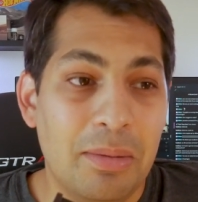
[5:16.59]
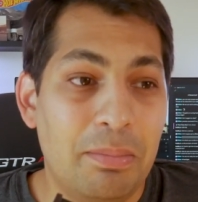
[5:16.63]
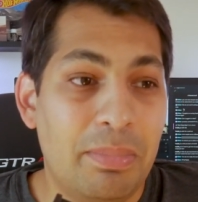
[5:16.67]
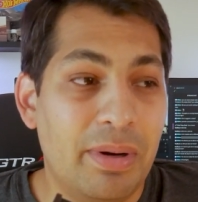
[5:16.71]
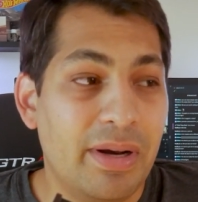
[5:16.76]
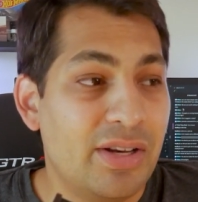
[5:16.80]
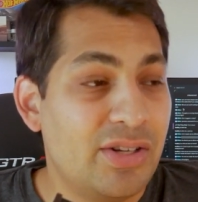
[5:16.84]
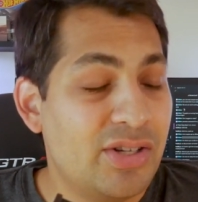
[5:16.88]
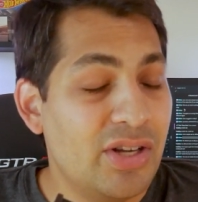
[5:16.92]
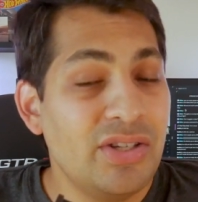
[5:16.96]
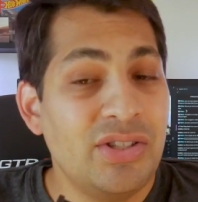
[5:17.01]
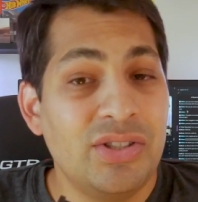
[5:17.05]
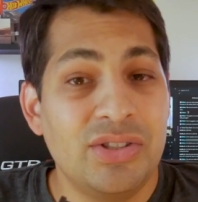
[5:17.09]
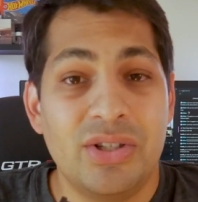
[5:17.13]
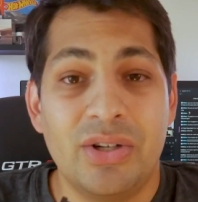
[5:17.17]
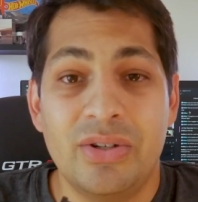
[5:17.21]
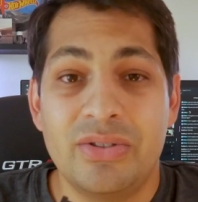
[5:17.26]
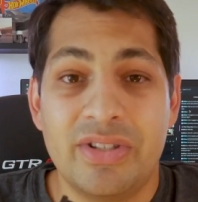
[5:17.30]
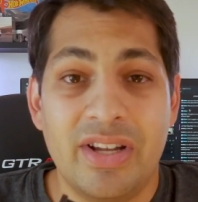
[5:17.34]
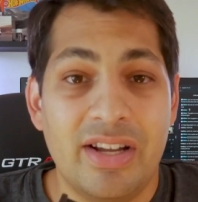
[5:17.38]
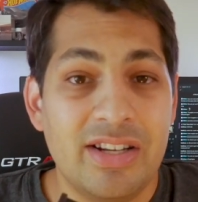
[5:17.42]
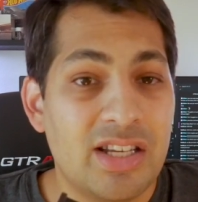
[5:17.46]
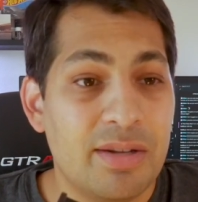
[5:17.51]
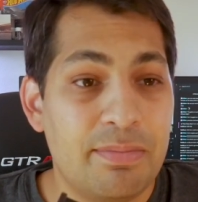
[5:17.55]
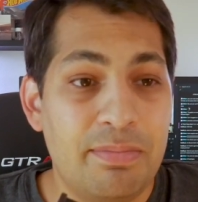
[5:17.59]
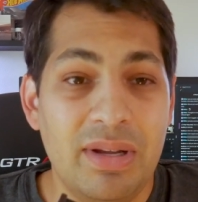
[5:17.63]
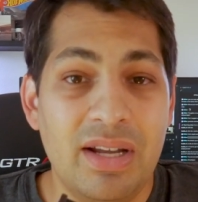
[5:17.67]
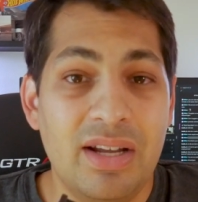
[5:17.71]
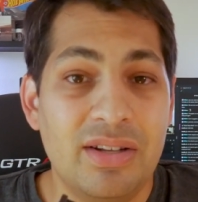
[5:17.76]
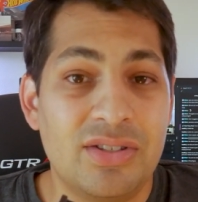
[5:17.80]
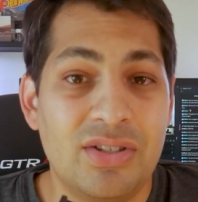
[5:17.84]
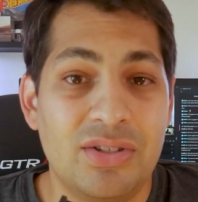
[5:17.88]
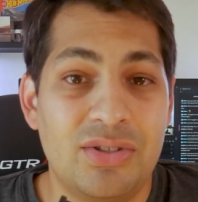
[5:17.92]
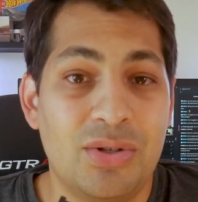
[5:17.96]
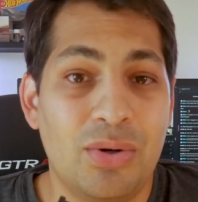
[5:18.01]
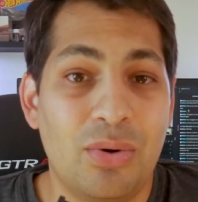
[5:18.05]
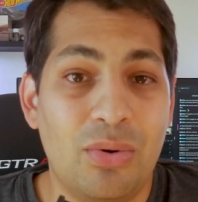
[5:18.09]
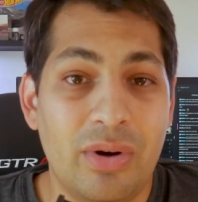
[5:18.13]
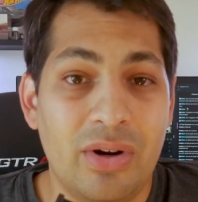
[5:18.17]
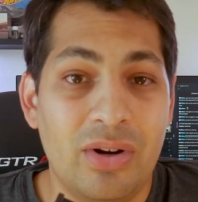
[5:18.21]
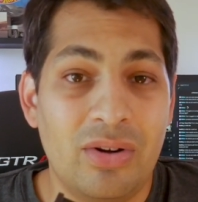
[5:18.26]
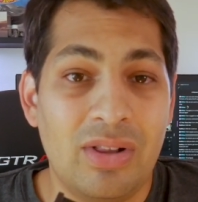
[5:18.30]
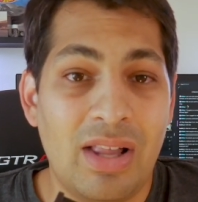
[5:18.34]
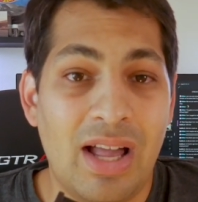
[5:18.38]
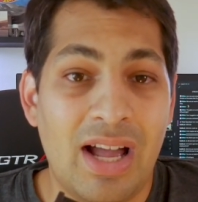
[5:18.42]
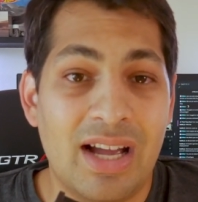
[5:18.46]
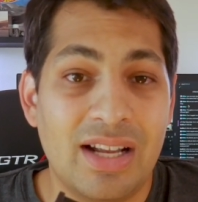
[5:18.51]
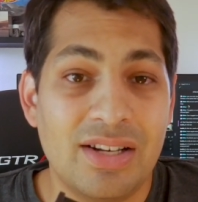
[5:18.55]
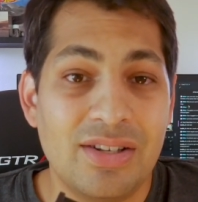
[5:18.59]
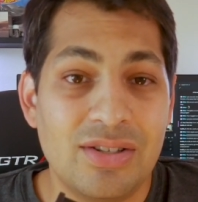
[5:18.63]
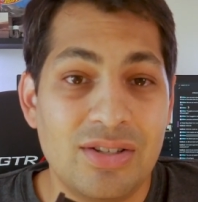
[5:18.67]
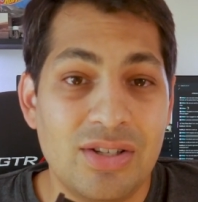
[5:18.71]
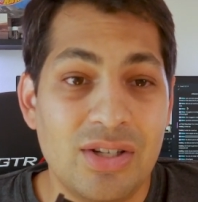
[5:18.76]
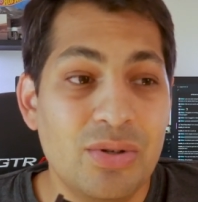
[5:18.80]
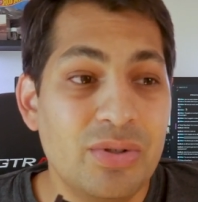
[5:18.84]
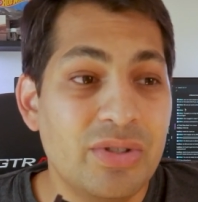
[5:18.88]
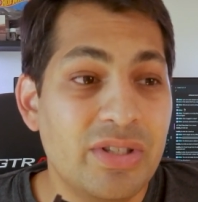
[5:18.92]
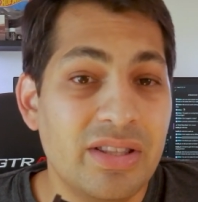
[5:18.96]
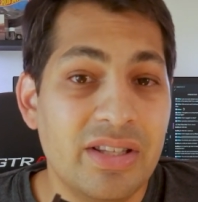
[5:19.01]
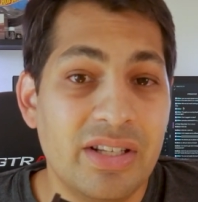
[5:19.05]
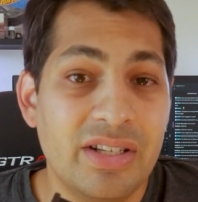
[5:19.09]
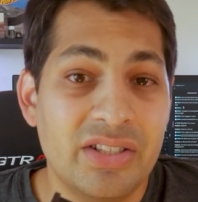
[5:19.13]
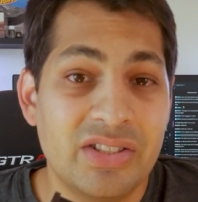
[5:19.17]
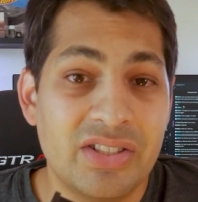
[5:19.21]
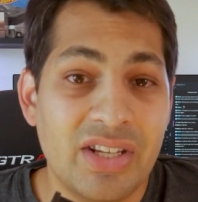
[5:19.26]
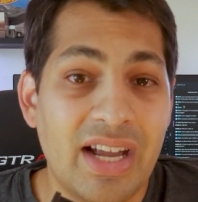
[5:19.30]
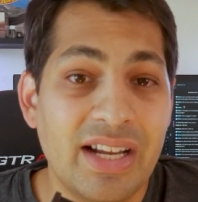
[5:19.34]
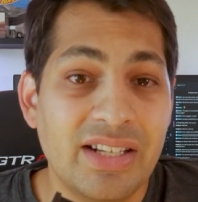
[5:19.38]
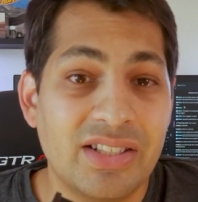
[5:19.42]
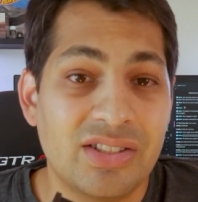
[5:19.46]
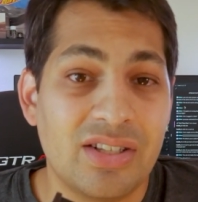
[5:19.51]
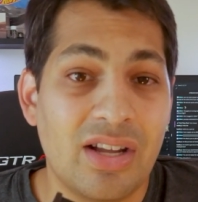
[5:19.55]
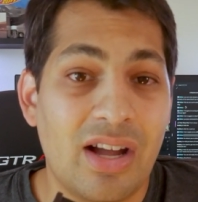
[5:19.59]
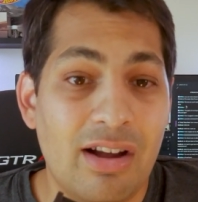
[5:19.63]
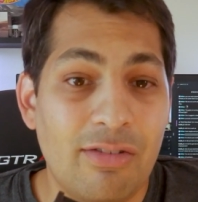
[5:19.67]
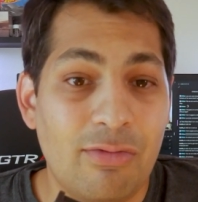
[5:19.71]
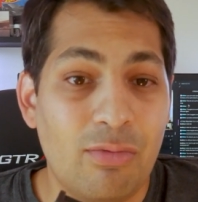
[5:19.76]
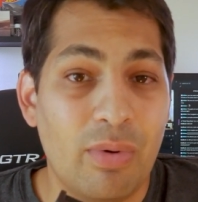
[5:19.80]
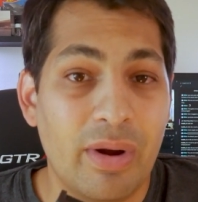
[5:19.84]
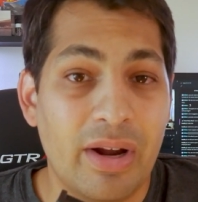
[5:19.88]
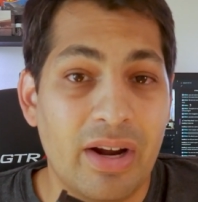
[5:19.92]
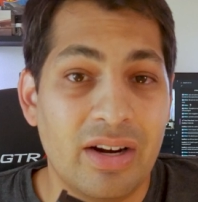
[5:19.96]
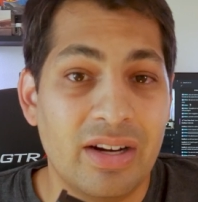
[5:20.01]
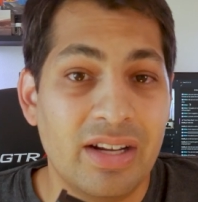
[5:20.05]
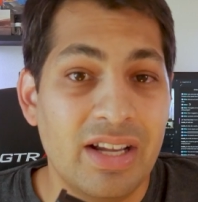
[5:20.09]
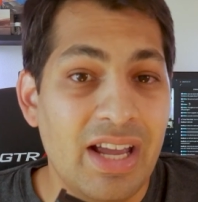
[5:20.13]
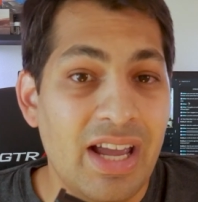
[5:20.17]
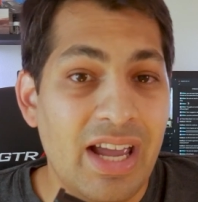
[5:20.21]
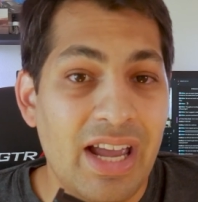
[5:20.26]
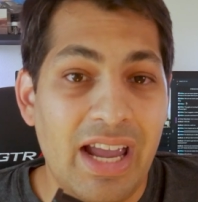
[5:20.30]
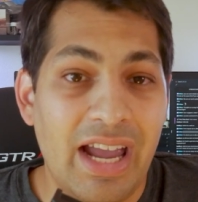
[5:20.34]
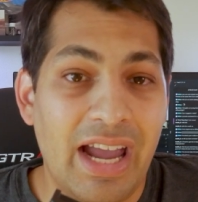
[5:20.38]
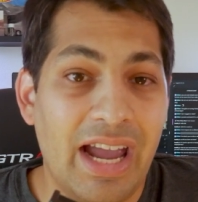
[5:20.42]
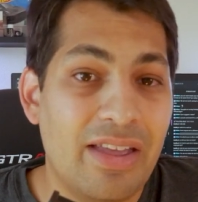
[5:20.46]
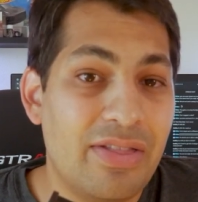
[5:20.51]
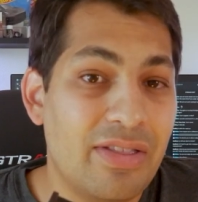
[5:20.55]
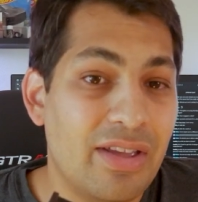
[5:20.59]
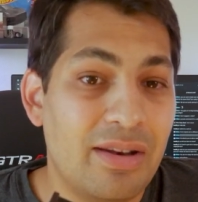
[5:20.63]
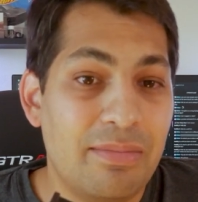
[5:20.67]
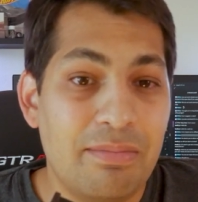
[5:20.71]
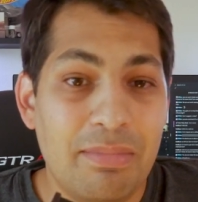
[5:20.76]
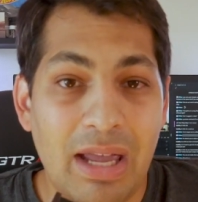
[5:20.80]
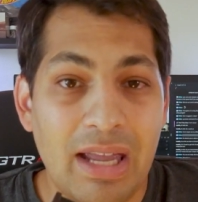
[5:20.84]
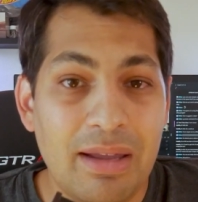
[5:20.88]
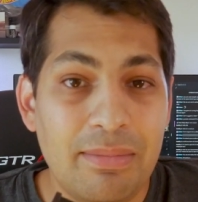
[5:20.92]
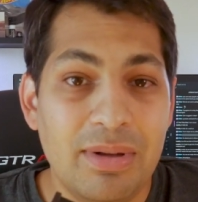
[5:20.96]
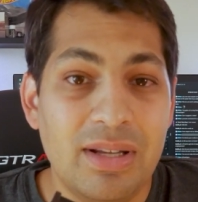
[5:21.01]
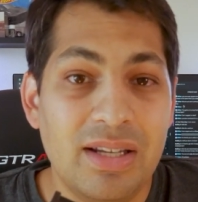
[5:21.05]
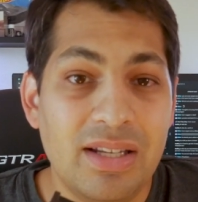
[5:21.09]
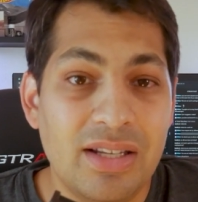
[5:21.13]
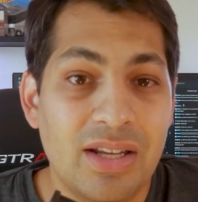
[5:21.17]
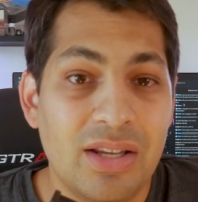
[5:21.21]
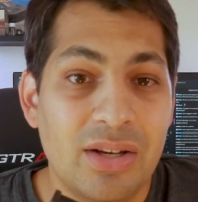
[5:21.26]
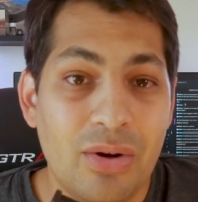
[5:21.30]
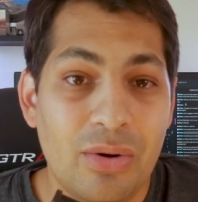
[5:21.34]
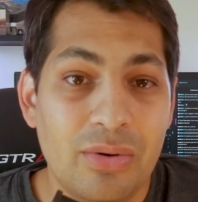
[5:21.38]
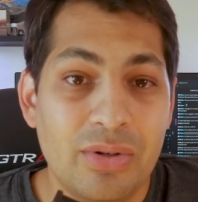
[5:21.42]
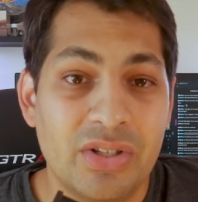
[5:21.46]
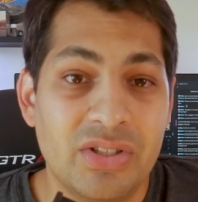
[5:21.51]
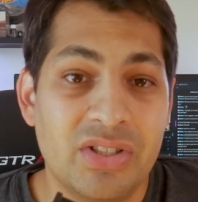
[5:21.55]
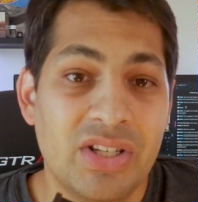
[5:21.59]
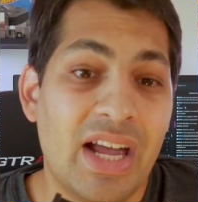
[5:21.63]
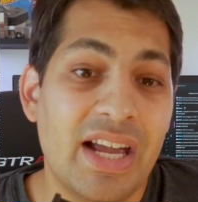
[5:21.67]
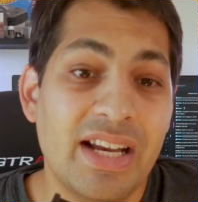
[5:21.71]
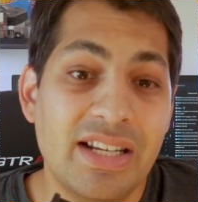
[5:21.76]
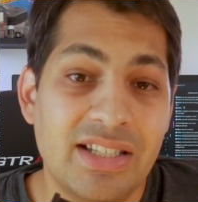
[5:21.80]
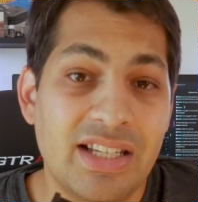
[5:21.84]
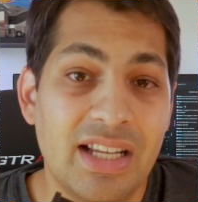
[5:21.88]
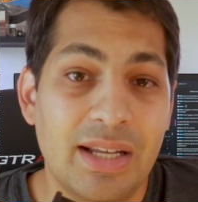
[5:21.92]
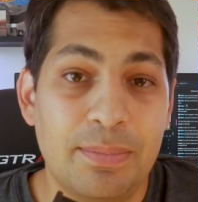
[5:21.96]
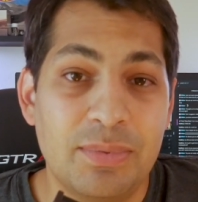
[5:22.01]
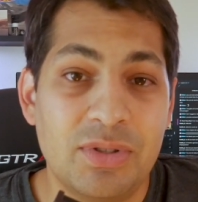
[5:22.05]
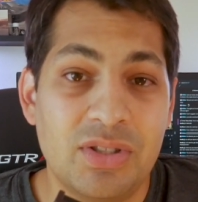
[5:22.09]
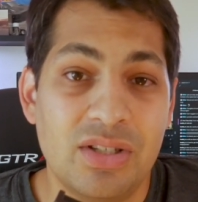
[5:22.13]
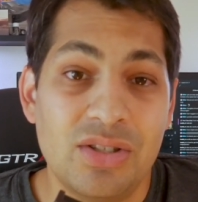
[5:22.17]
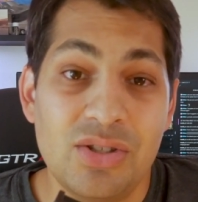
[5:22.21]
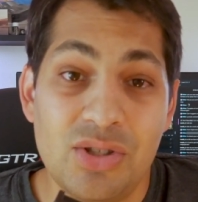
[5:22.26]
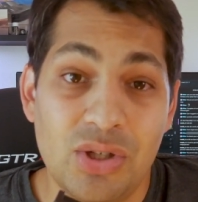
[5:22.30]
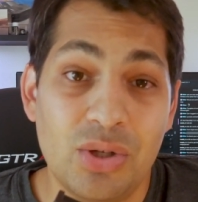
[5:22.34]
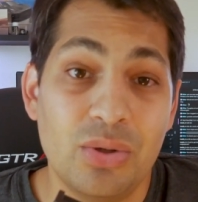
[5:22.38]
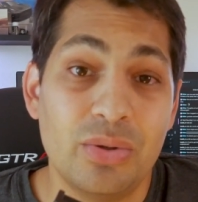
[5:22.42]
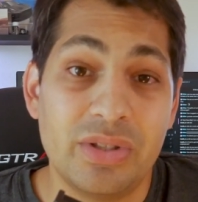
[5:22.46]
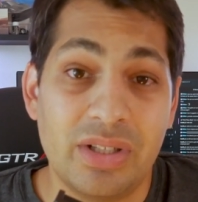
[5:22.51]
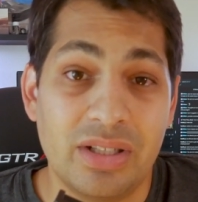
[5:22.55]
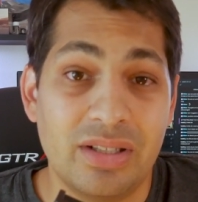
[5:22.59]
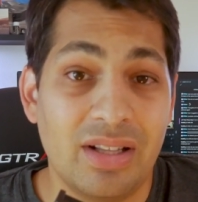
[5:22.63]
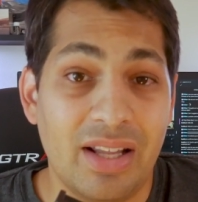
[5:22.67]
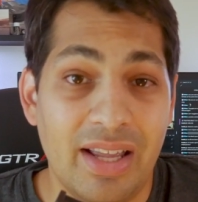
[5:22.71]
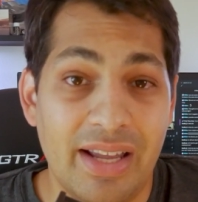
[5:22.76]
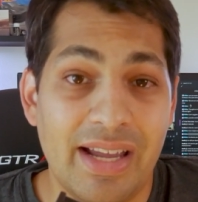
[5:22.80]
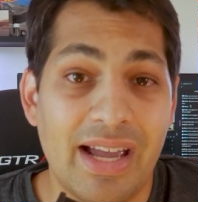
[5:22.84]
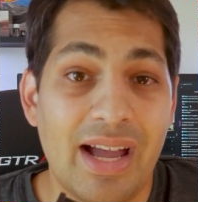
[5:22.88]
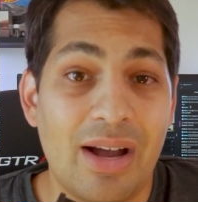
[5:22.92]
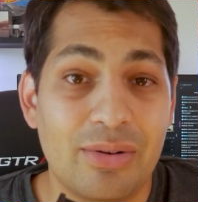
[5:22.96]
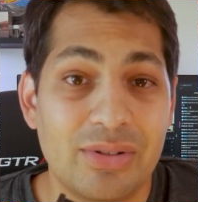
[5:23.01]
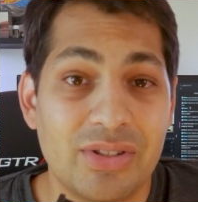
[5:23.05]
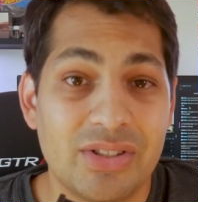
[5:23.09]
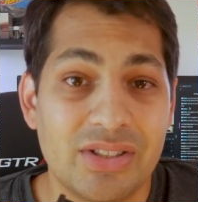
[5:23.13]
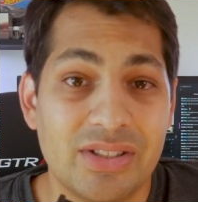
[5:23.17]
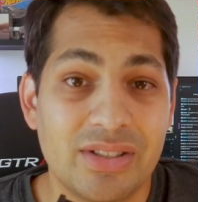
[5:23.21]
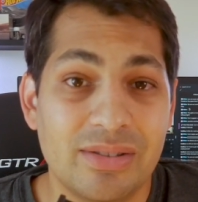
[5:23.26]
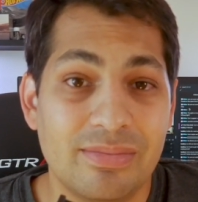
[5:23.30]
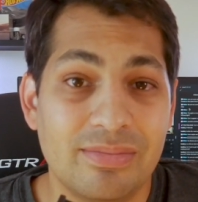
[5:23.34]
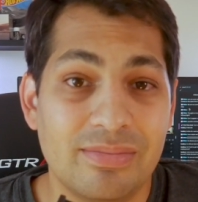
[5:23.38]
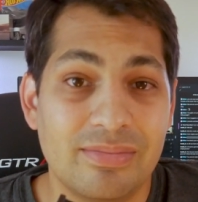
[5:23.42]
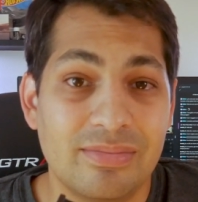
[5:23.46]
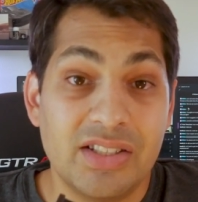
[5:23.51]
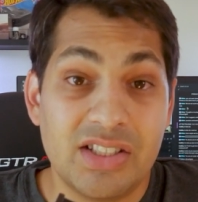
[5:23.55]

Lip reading: but it just turns out to be a tutorial on using the design software and then maybe, design tips and choosing layouts.